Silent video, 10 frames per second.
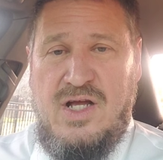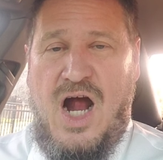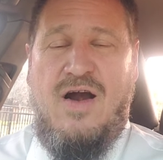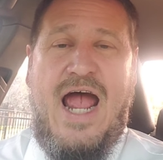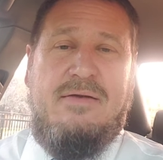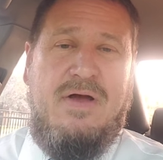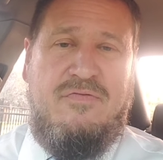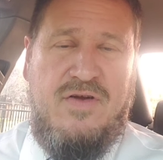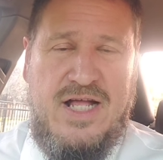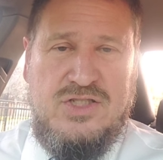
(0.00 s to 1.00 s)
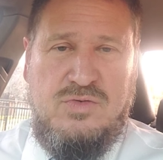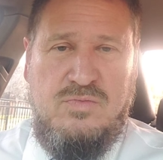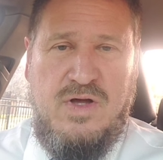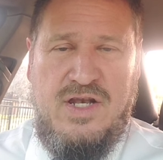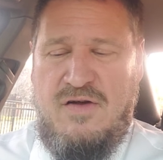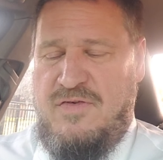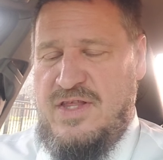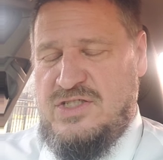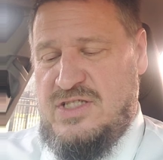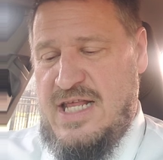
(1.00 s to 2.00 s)
All right, my friends, enough for
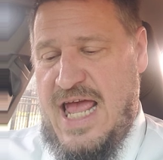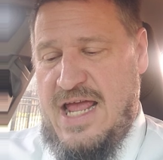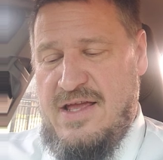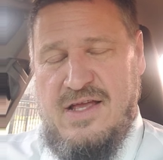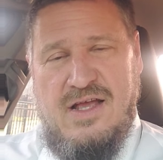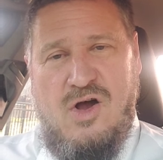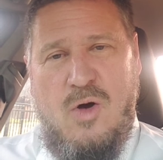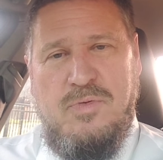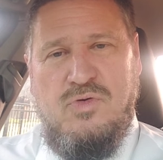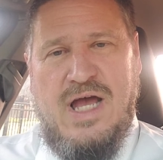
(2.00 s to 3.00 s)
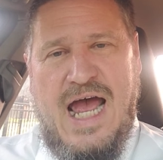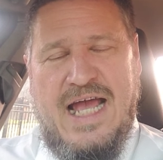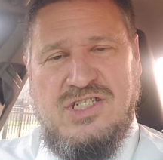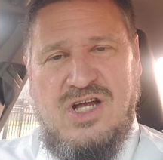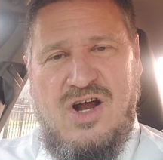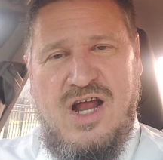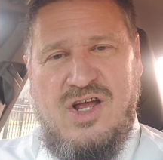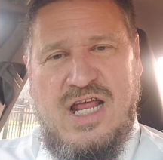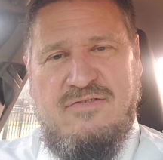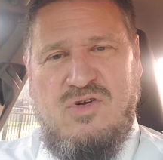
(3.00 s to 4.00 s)
this today. Hope you guys are
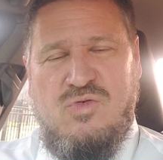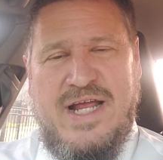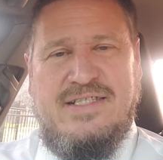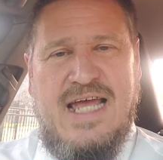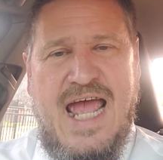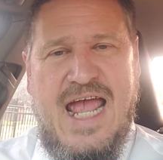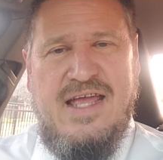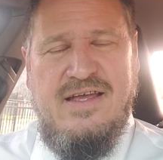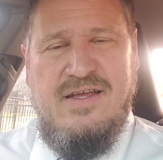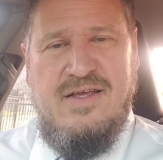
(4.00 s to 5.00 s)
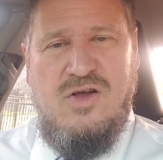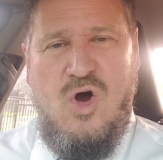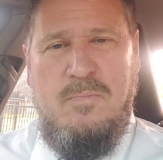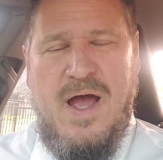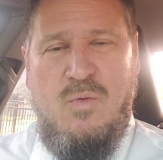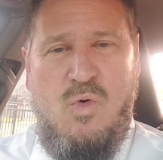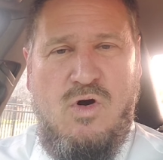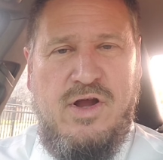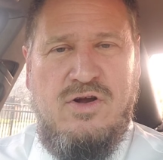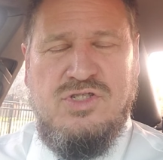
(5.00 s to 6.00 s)
going to have a great day. Hope my
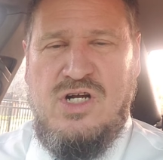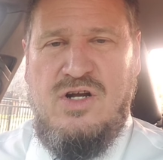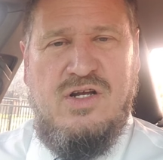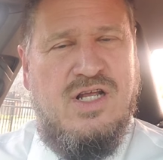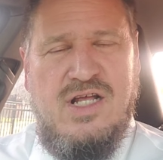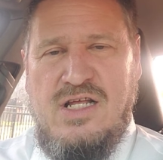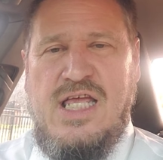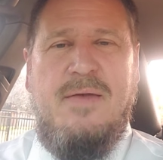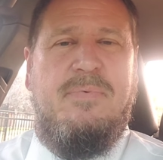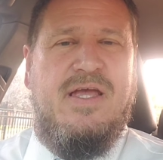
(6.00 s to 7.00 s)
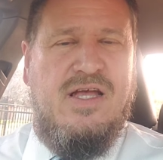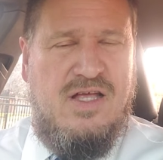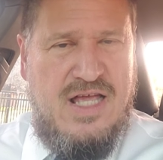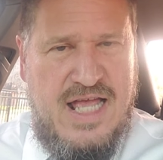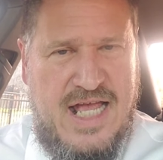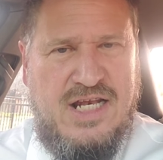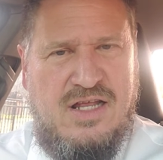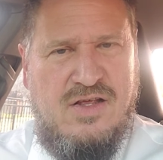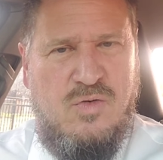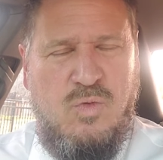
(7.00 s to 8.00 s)
warriors are keeping
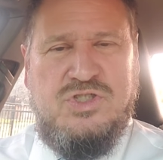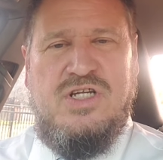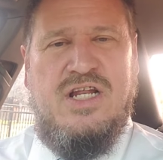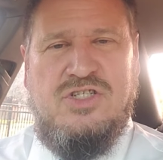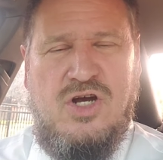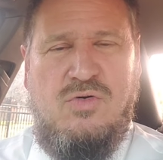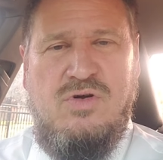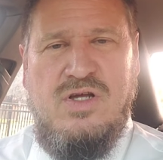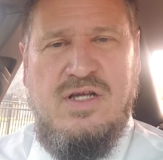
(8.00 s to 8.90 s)
in what you need to do.